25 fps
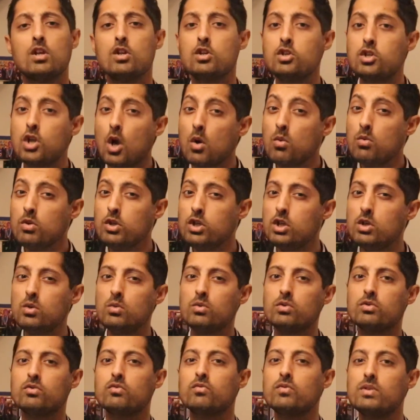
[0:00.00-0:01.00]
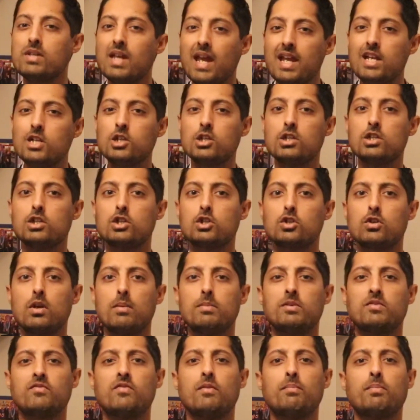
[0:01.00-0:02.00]
Don't use reagent
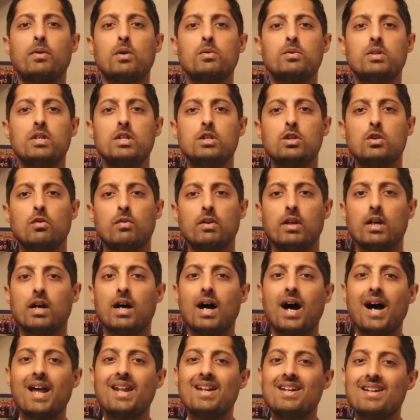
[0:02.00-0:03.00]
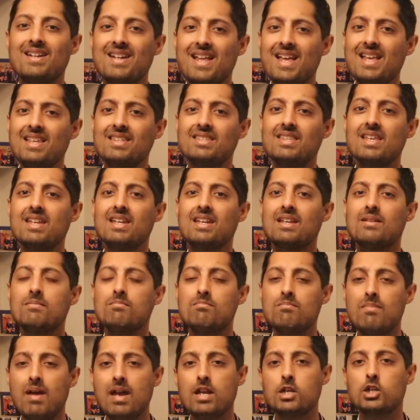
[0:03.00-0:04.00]
strips for proteinuria unless they
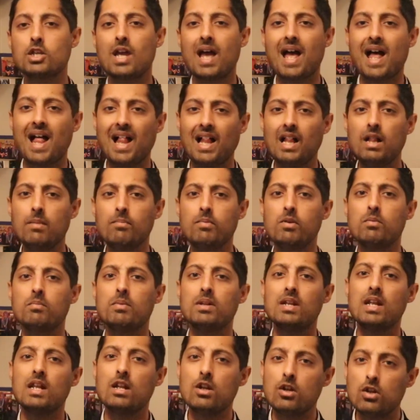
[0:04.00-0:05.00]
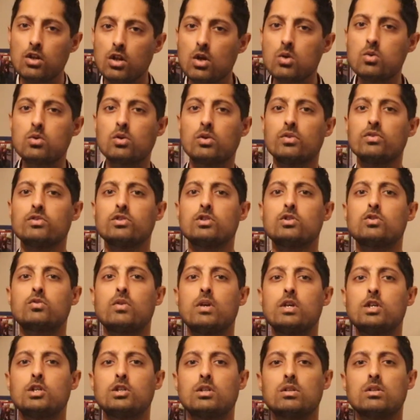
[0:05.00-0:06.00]
can measure albumin at low
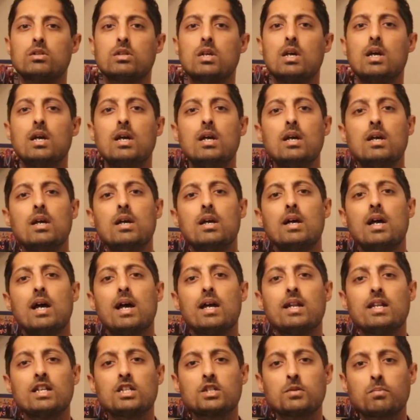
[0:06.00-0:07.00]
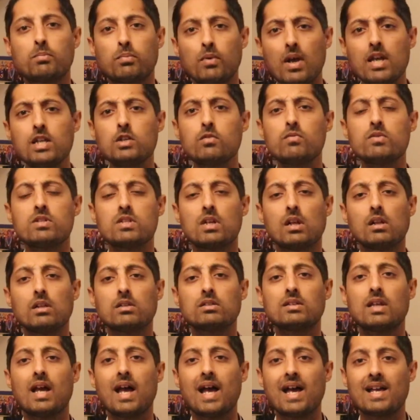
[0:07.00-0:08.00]
concentrations and express
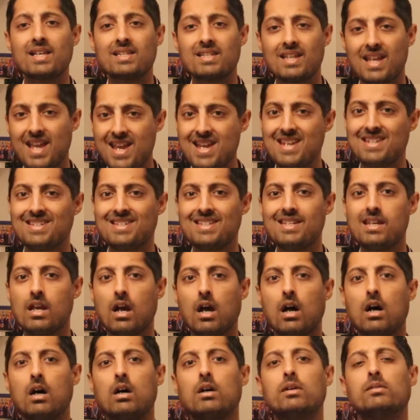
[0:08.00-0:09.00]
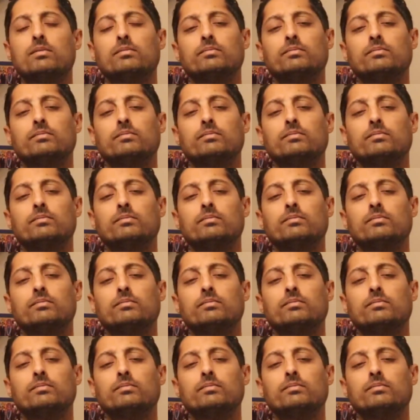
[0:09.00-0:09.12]
results as ACR.